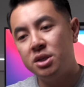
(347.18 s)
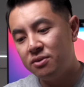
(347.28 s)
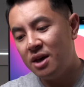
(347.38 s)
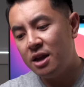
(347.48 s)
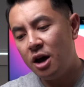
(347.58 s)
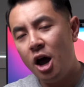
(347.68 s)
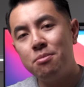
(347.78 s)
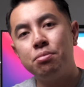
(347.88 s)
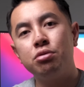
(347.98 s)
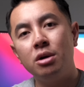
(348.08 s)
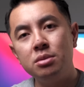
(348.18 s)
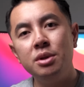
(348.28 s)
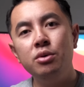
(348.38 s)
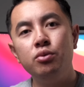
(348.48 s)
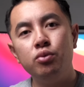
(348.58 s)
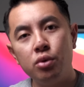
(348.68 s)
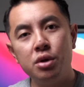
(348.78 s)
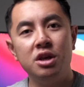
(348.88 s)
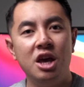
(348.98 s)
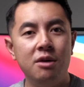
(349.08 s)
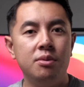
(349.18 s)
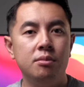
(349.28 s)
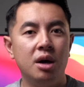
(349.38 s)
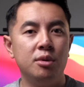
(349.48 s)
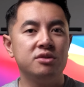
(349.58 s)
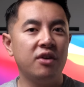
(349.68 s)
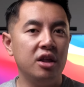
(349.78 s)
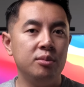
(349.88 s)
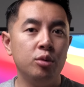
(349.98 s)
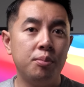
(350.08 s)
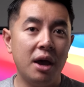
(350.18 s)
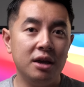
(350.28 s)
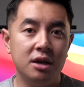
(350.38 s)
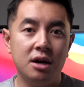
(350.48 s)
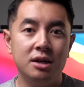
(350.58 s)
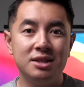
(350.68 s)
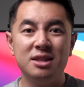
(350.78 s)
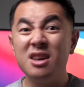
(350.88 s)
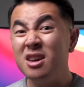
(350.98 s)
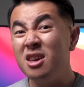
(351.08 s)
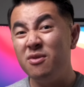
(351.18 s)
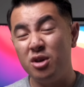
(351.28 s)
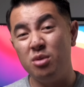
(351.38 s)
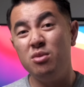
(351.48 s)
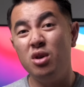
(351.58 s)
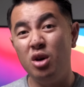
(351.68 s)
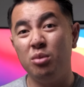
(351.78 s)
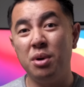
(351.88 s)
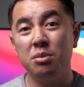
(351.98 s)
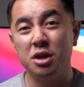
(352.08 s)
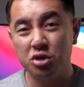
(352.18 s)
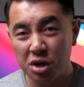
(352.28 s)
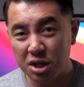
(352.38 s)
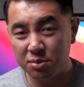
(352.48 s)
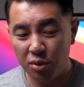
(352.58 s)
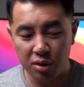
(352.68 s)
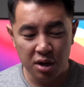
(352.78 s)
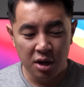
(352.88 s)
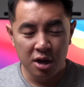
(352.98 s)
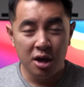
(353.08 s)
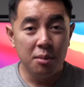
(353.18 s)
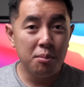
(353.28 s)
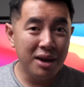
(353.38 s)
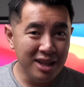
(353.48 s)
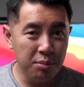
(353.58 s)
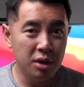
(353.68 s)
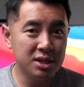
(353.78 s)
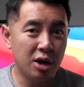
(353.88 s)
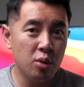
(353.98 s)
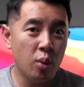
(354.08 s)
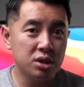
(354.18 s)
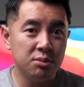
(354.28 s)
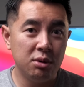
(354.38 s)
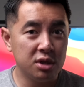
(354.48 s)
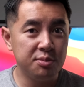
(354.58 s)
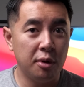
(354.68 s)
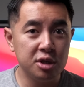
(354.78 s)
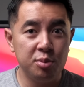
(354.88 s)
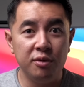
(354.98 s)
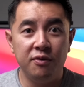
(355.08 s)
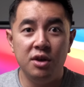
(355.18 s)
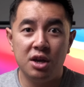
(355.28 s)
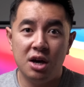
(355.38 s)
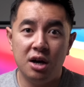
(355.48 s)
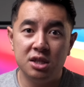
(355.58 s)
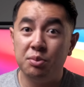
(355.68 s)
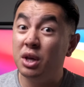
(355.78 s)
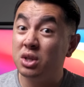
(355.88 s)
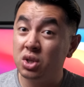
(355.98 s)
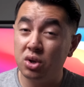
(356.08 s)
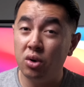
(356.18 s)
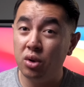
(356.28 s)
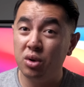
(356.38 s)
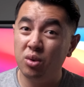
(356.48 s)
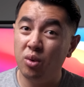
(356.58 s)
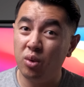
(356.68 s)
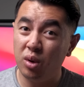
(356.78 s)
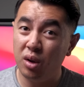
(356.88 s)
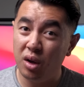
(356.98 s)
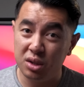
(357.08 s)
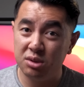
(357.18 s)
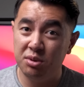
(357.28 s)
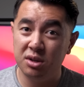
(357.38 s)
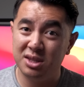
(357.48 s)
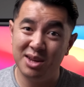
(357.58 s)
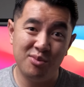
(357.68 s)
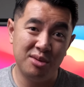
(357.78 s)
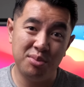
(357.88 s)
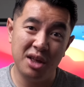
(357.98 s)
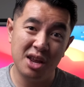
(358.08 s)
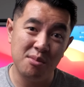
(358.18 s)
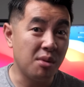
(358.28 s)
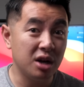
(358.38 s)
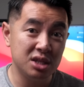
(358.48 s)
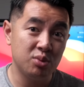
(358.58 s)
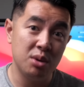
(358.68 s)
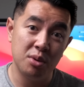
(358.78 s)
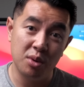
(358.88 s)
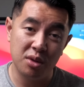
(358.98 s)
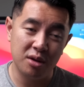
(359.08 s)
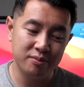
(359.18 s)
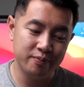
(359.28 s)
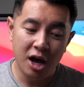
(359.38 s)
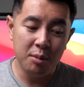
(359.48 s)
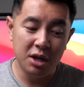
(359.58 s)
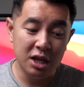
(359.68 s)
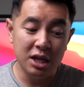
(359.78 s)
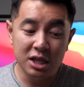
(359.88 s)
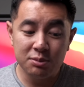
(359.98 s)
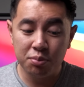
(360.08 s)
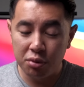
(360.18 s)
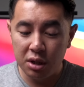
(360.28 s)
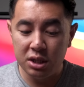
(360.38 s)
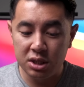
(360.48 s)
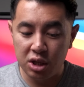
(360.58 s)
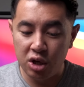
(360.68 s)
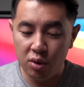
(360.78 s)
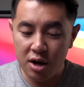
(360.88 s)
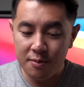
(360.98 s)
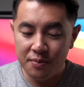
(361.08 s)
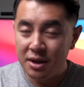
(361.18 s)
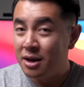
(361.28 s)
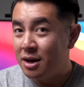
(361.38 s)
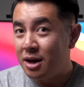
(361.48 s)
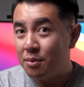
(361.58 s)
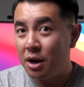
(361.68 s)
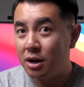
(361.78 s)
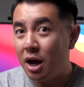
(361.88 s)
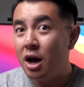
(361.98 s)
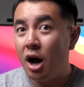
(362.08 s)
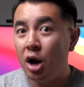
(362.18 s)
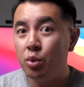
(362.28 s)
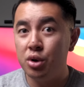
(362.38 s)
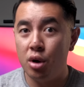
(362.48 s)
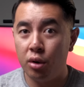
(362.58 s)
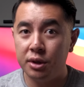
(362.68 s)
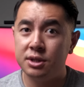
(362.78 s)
of that, I probably wouldn't keep my most valuable bank cards in there if you're commuting on public transport, mainly because I don't want to be responsible for your cards being stolen or lost because someone played Minesweeper with it. I mean, it is pretty secure, but I would err on the